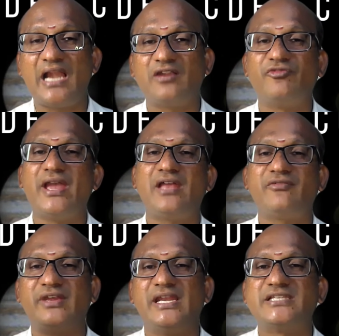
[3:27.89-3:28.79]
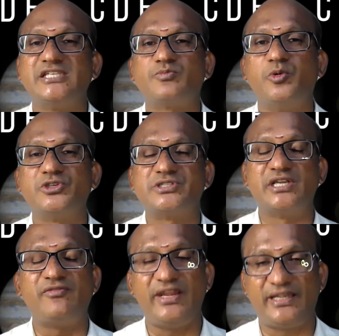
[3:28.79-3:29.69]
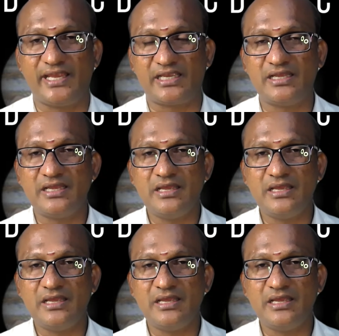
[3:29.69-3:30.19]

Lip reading: and where Venus is posted, we take.